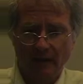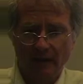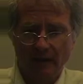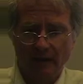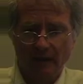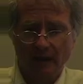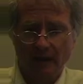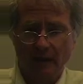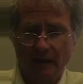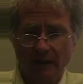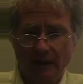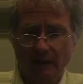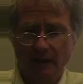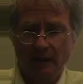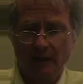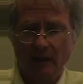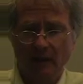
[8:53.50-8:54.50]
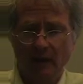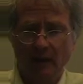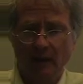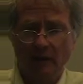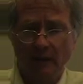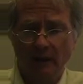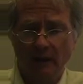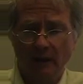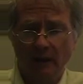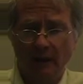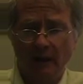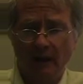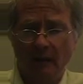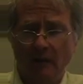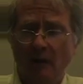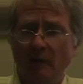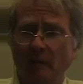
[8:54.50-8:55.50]
So the cost is no longer a
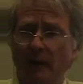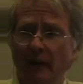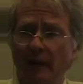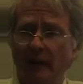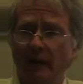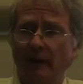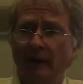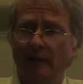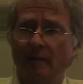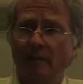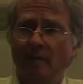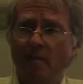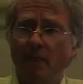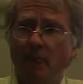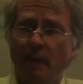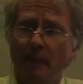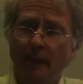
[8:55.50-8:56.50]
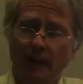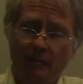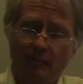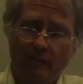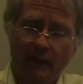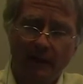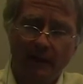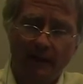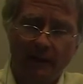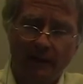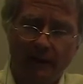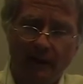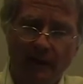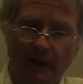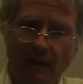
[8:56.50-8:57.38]
great barrier. It means